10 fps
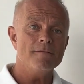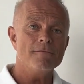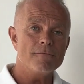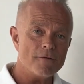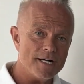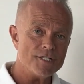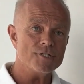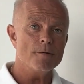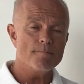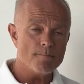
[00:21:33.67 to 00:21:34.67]
fresh
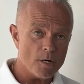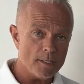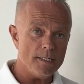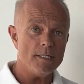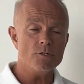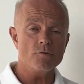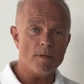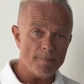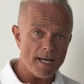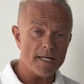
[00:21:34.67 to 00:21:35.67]
money to the
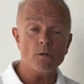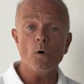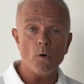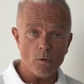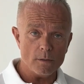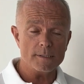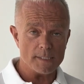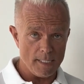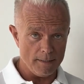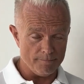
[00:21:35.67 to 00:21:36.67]
bag all the
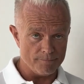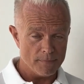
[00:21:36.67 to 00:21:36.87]
time.